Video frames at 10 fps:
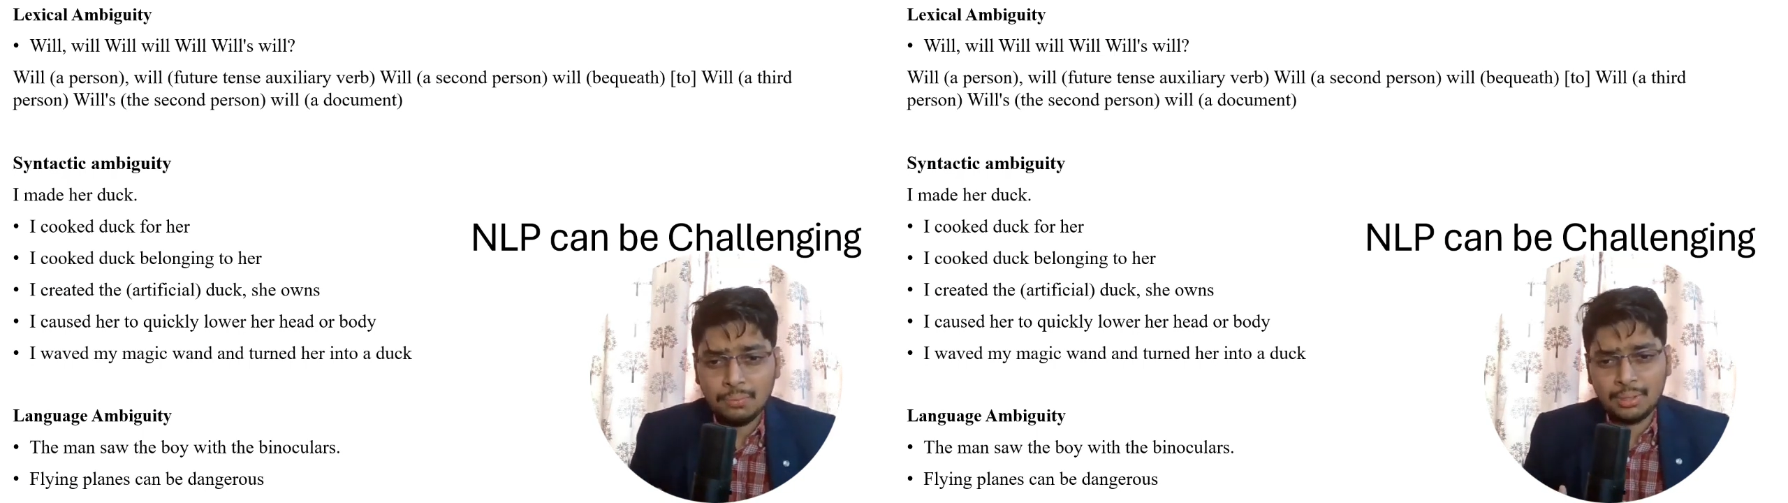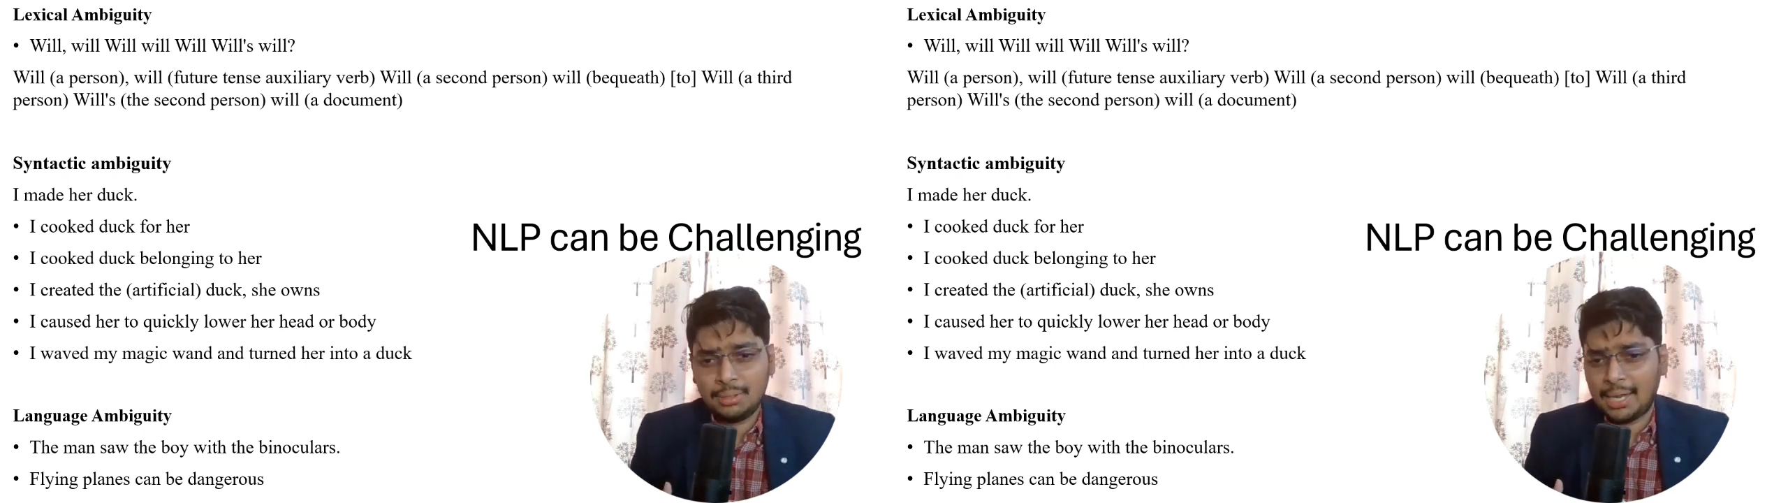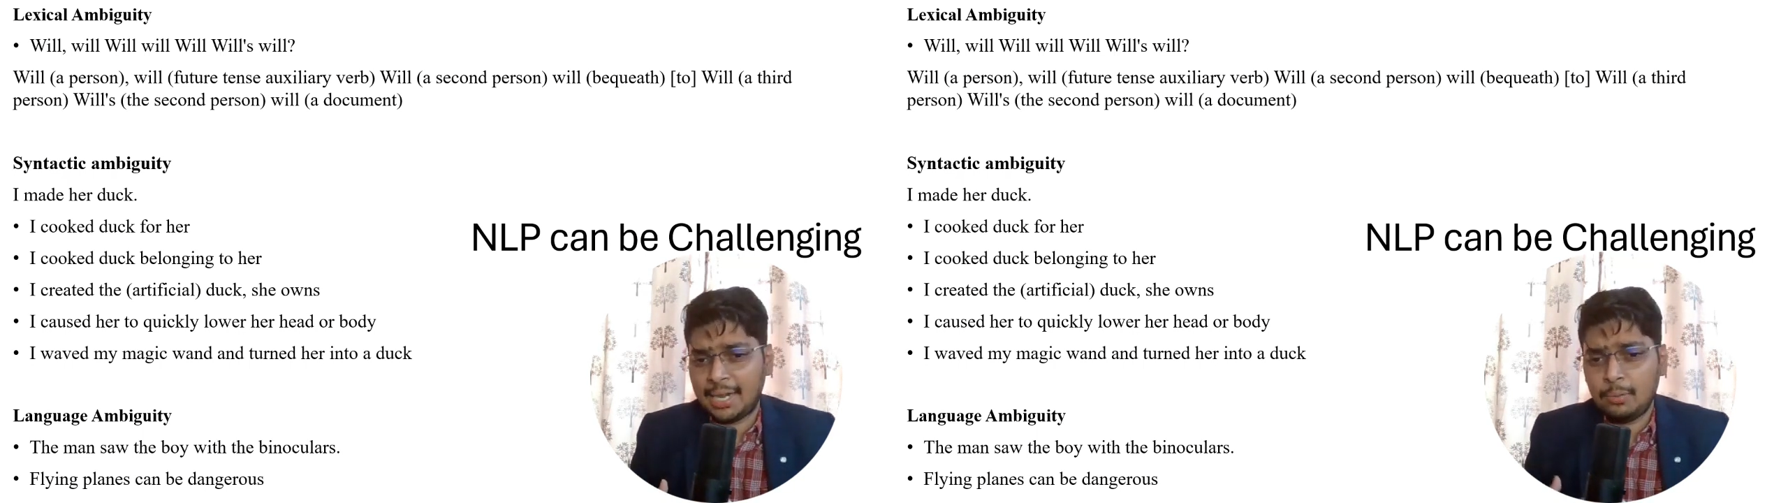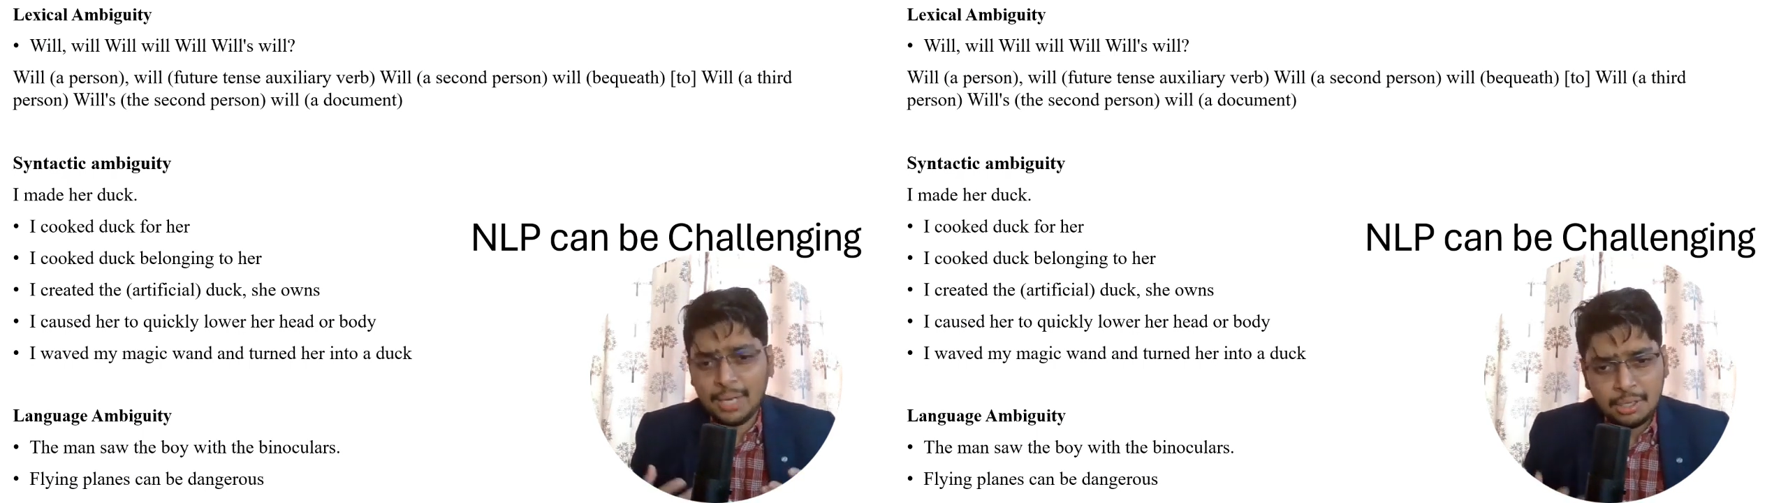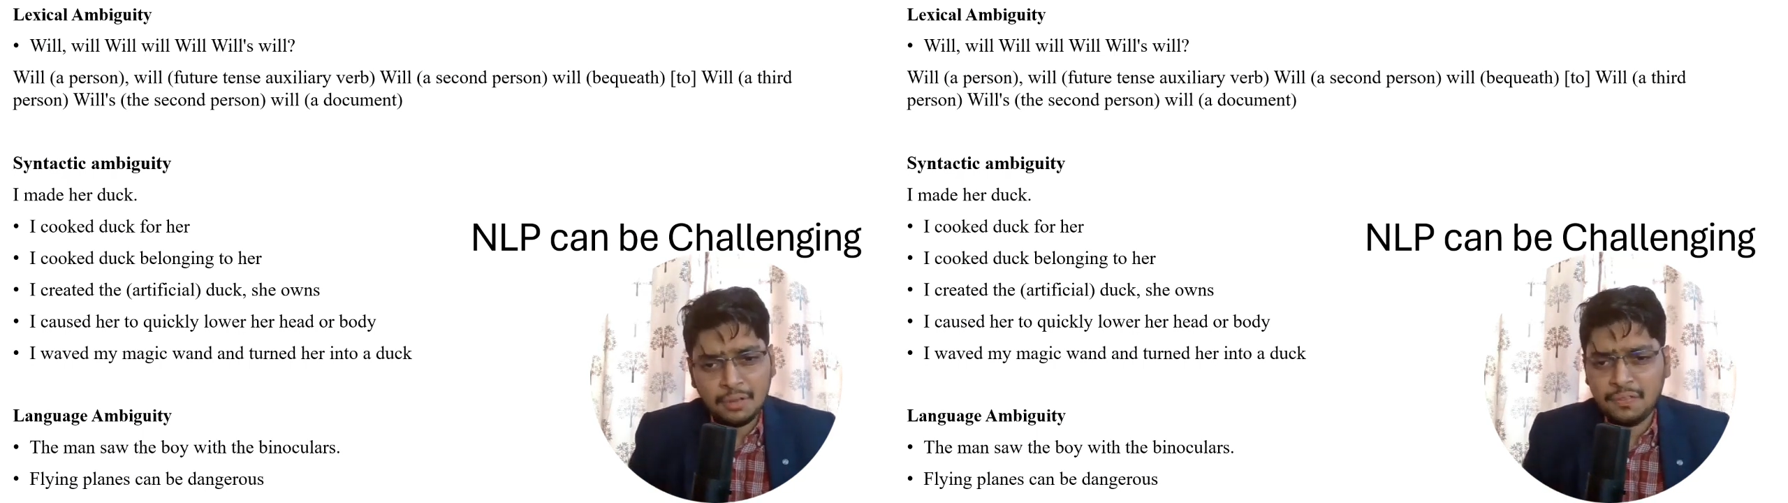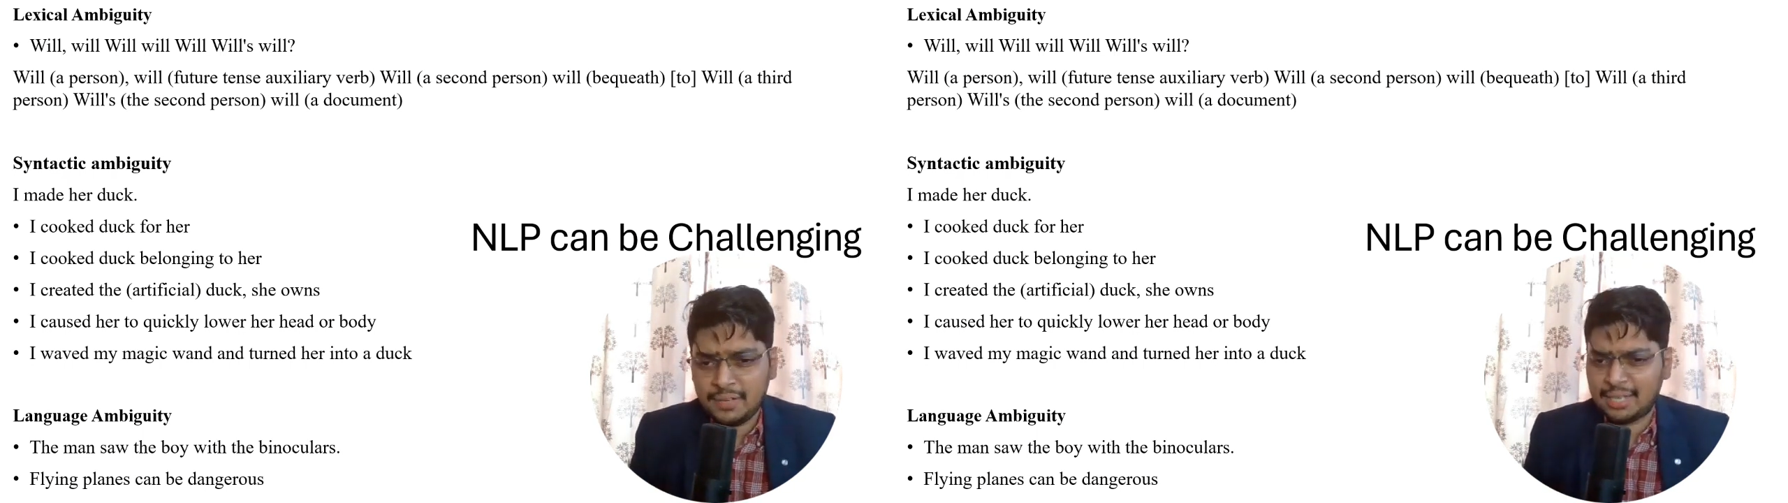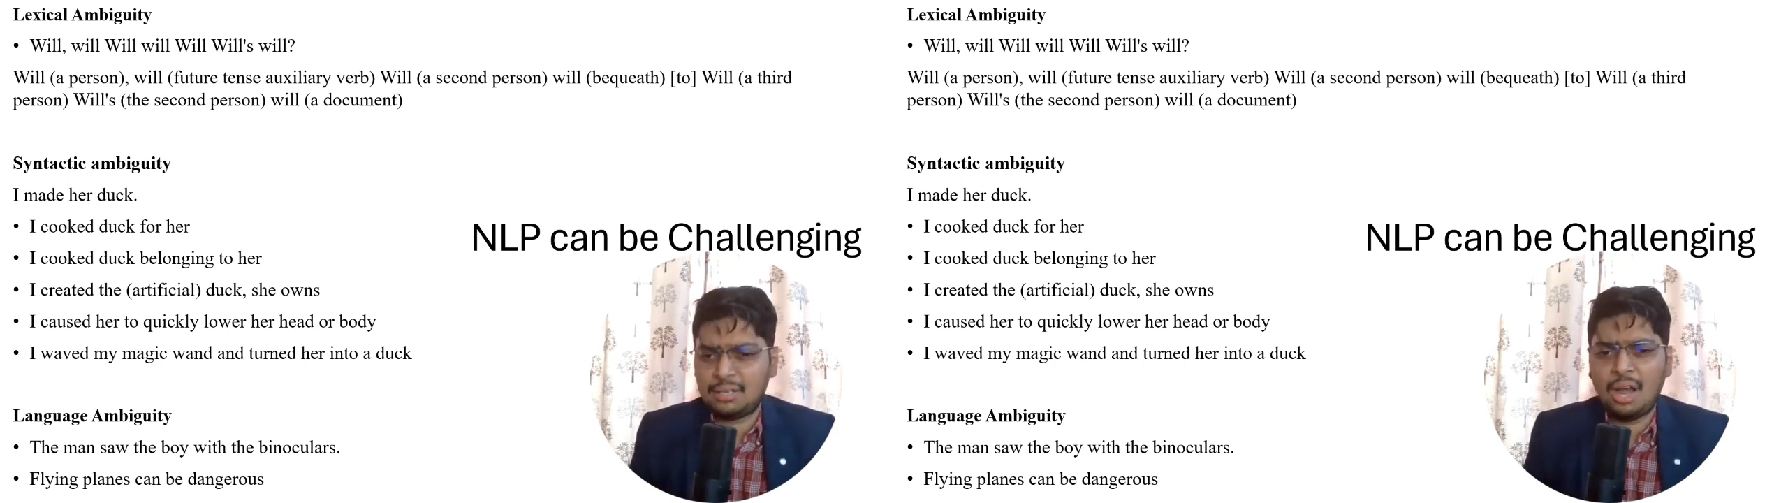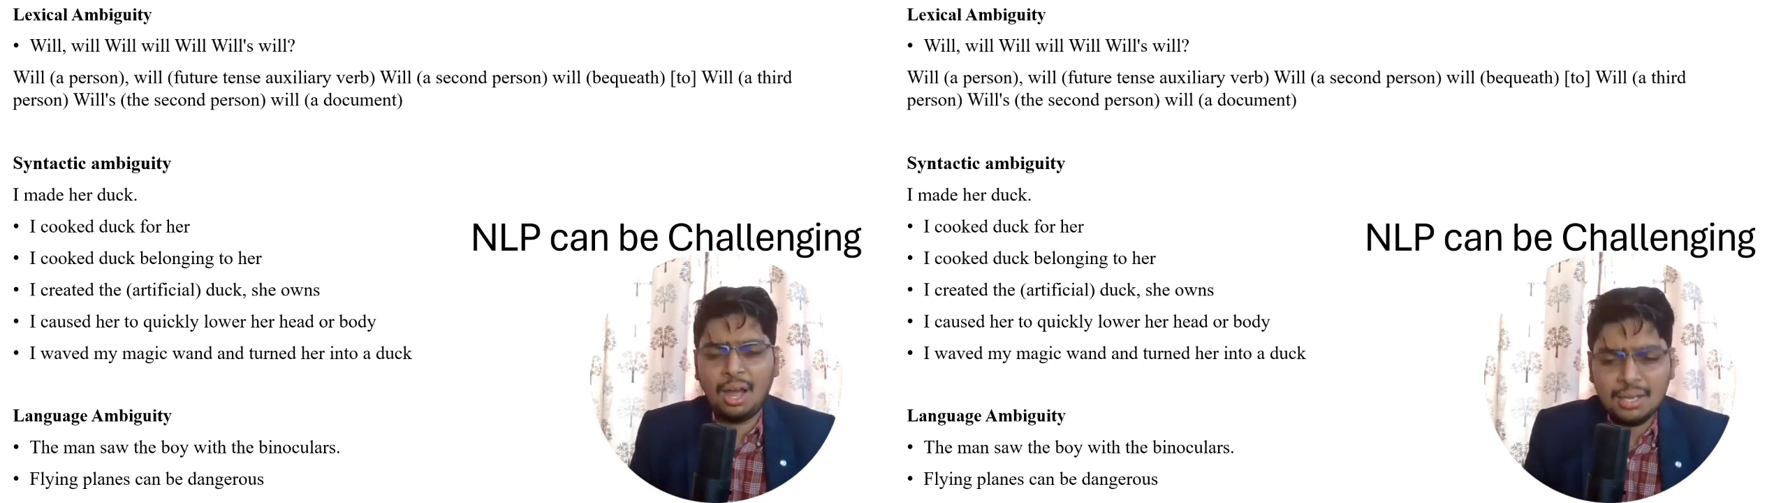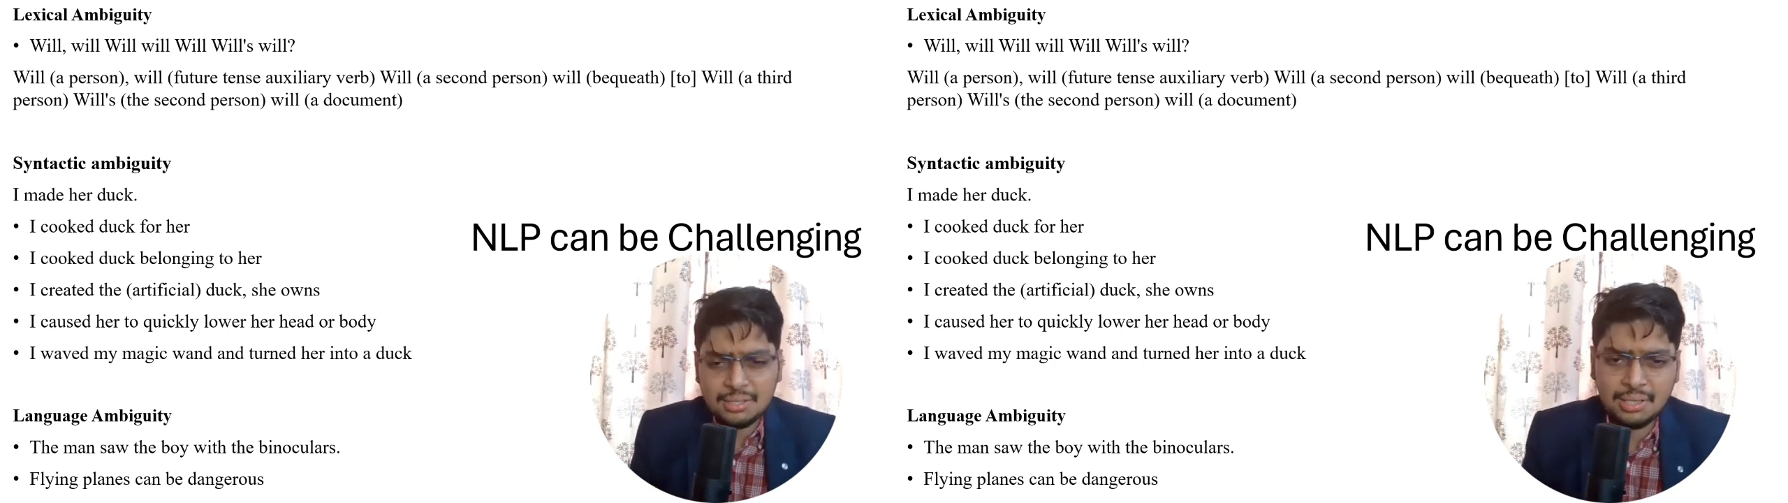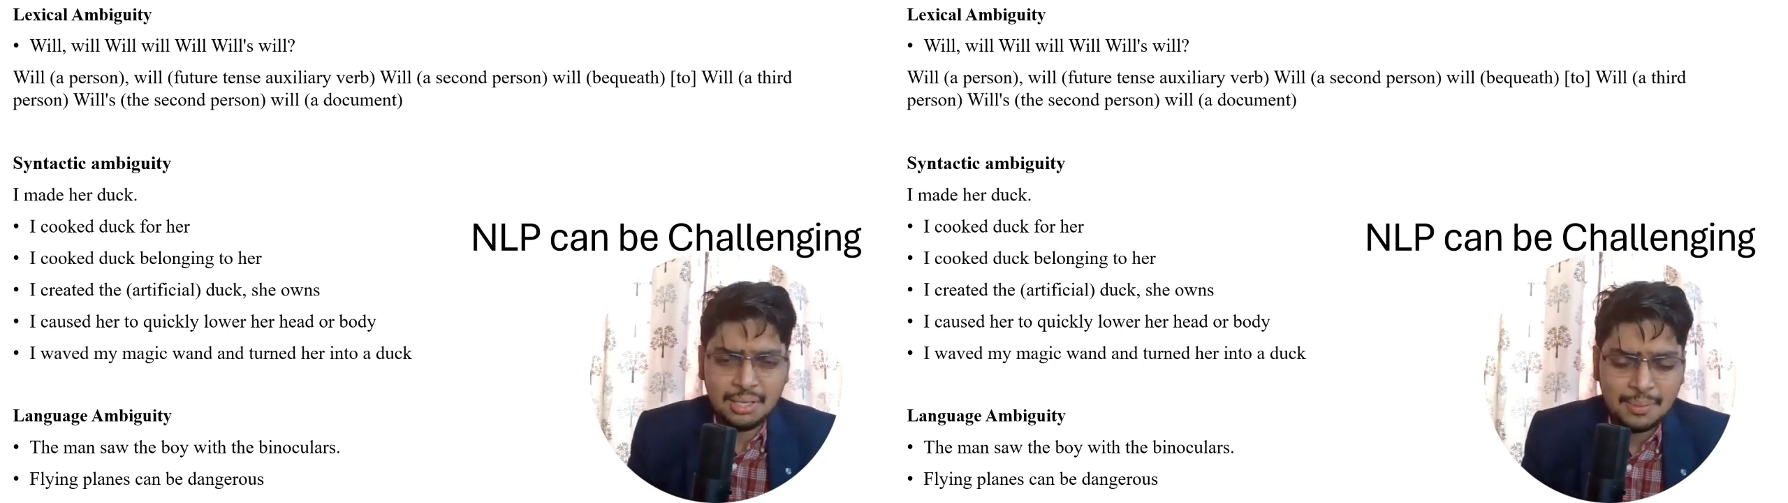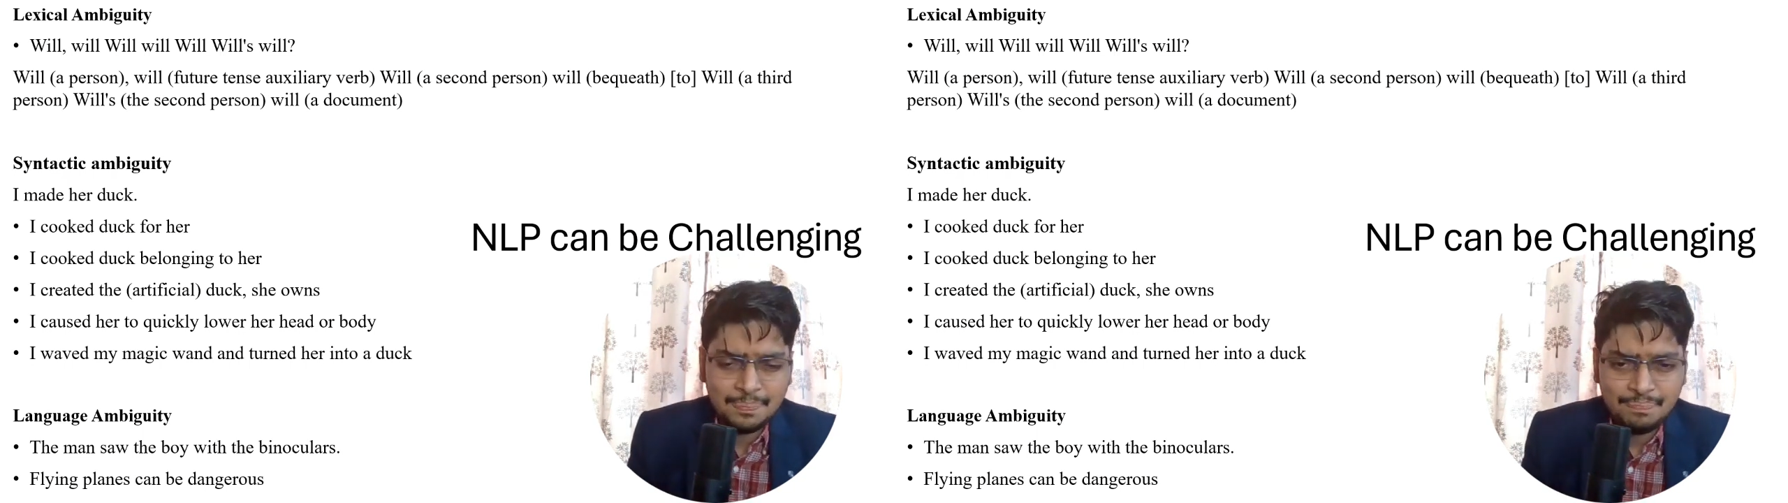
with the advent of technology,